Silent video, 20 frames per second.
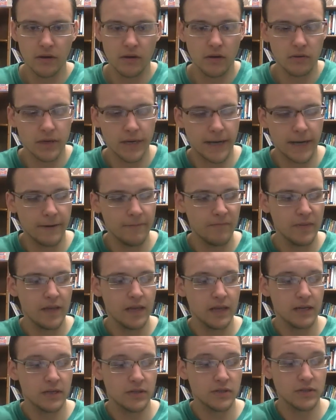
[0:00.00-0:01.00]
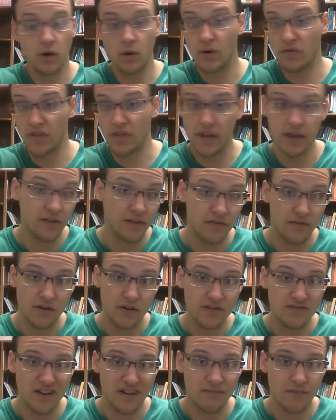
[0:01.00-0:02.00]
Okay, so at the end of the
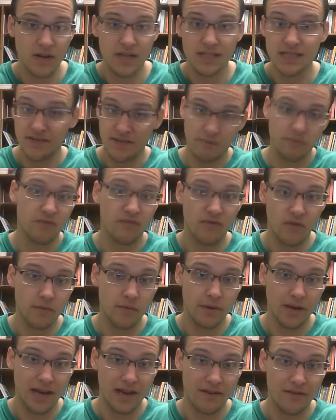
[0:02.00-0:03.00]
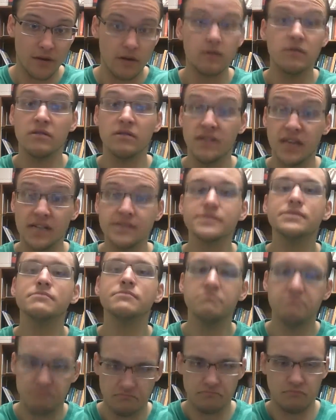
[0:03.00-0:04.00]
first 5 minutes, have they performed the behavior? Yes,
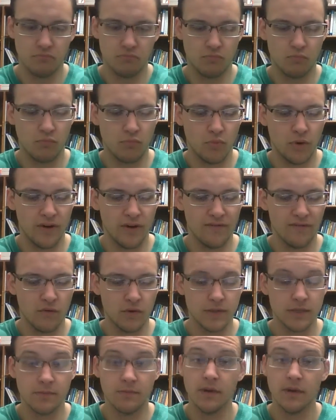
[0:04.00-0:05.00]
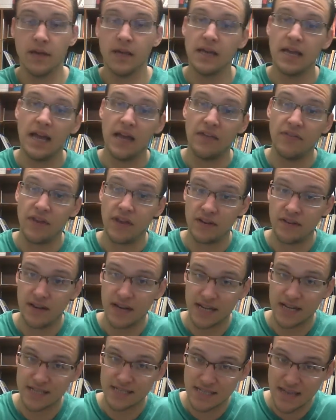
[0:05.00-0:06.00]
reinforce them. At the end of
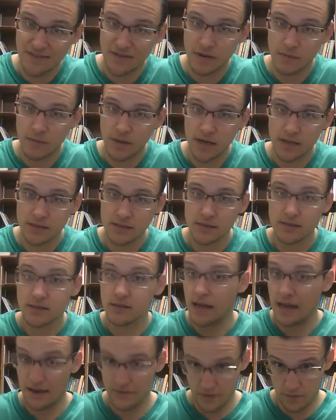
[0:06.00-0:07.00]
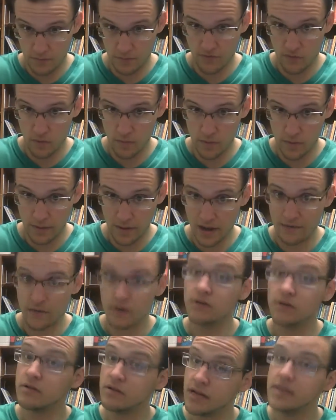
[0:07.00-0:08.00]
the next 7 minutes, have they performed the
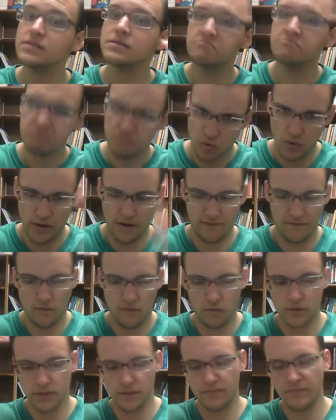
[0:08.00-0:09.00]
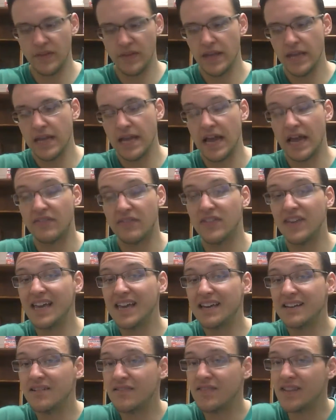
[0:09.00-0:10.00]
behavior? Yes, reinforce them. At the
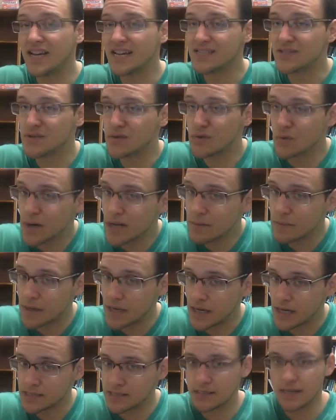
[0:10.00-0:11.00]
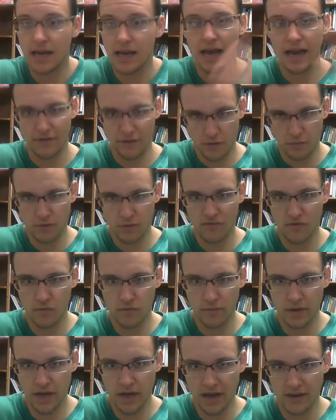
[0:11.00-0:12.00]
end of the next 3 minutes, have they
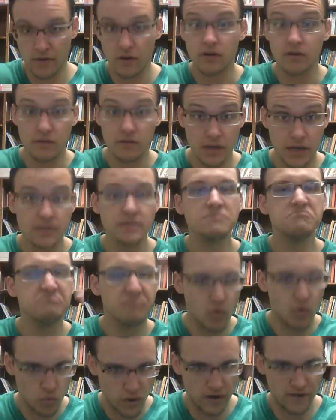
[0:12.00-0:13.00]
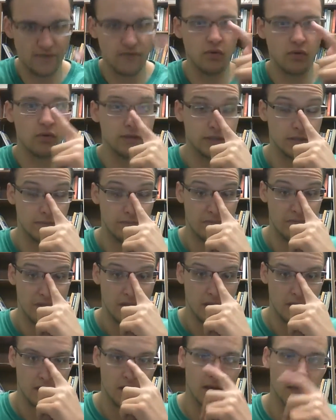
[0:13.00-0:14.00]
performed the behavior? Yes, reinforce them.
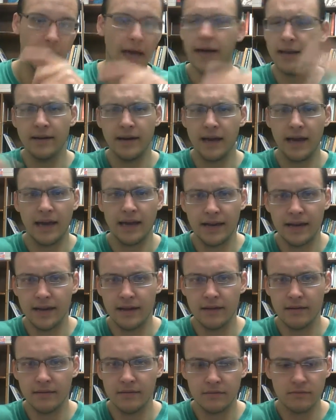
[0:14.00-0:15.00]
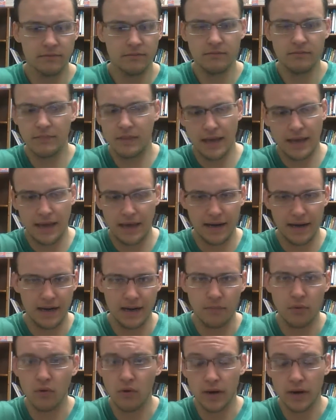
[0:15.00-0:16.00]
And at any
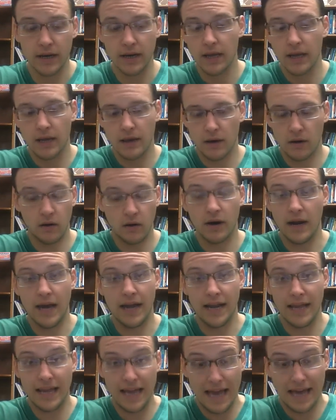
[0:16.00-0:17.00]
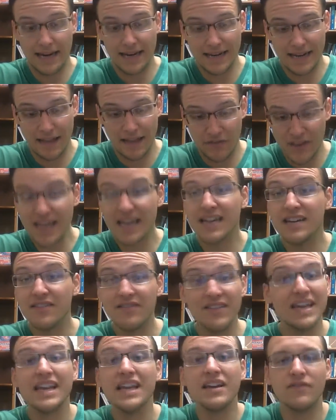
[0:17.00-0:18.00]
point, or at the end
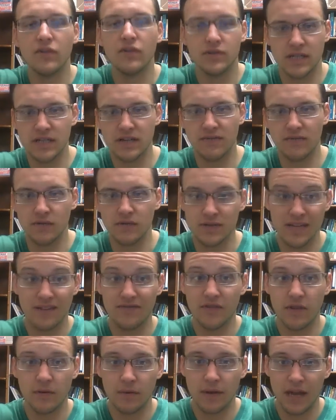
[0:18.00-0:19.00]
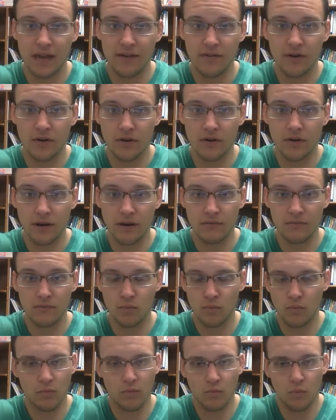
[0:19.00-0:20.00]
of any of those intervals, if the behavior
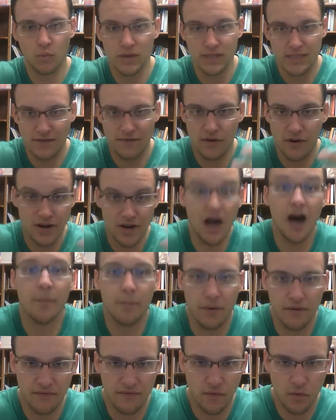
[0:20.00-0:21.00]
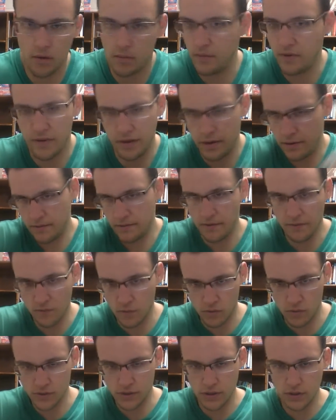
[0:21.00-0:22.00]
was ever not performed, then of
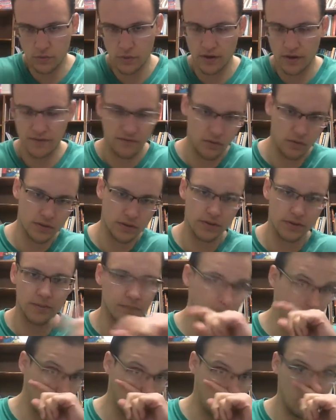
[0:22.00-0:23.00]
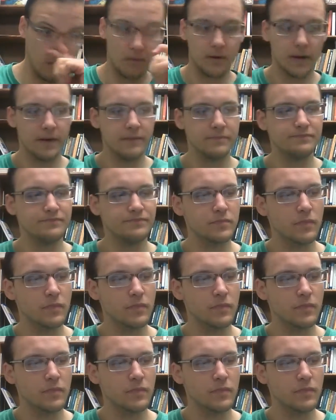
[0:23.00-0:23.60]
course you don't reinforce them. Okay.